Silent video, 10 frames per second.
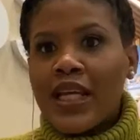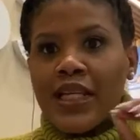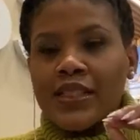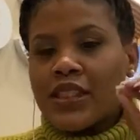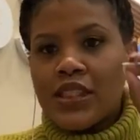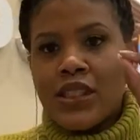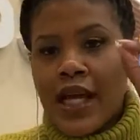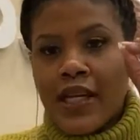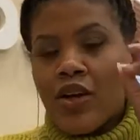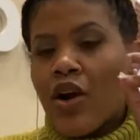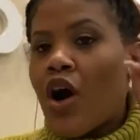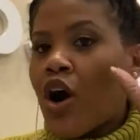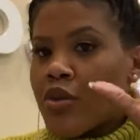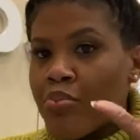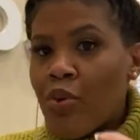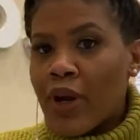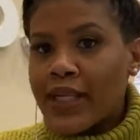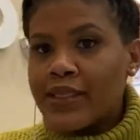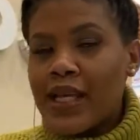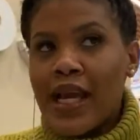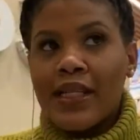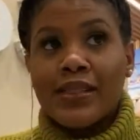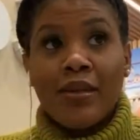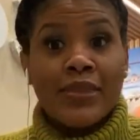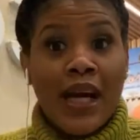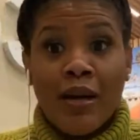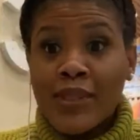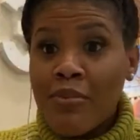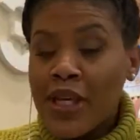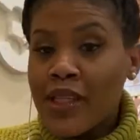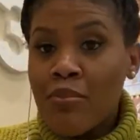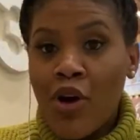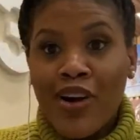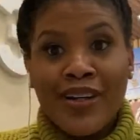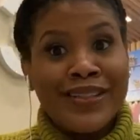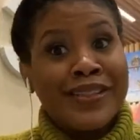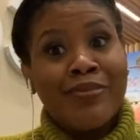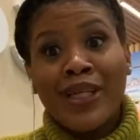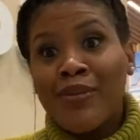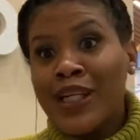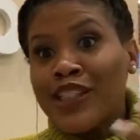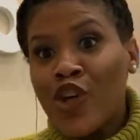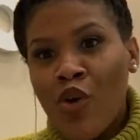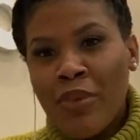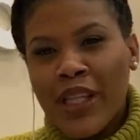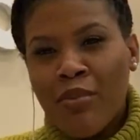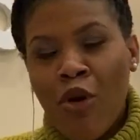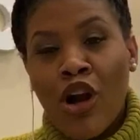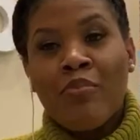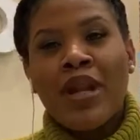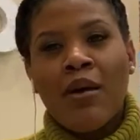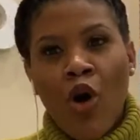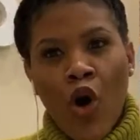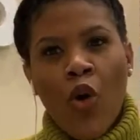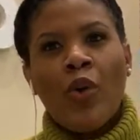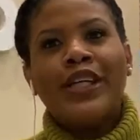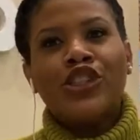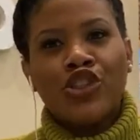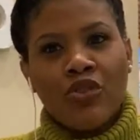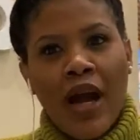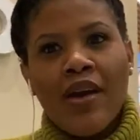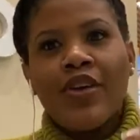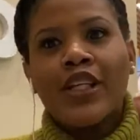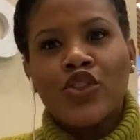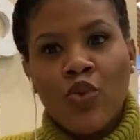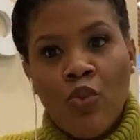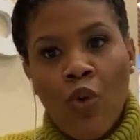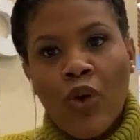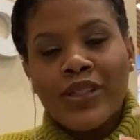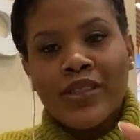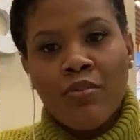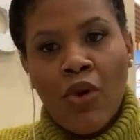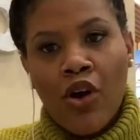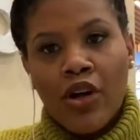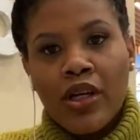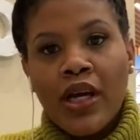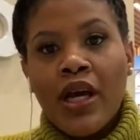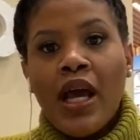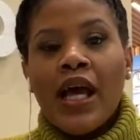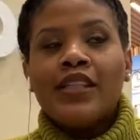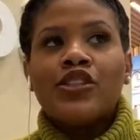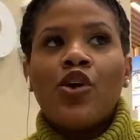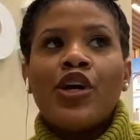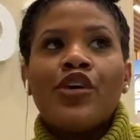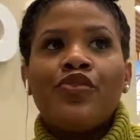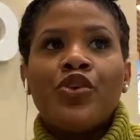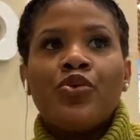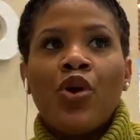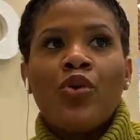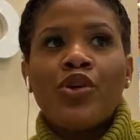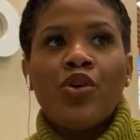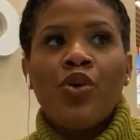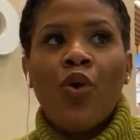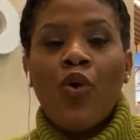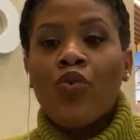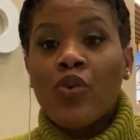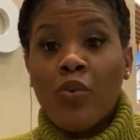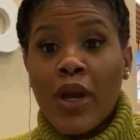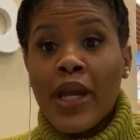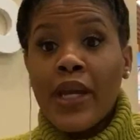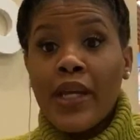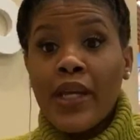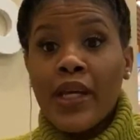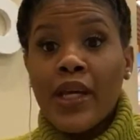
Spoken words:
is just like on point. And sometimes I meet the mark and sometimes I don't meet the mark, but I'm always striving towards the mark. And so if you know you're overweight,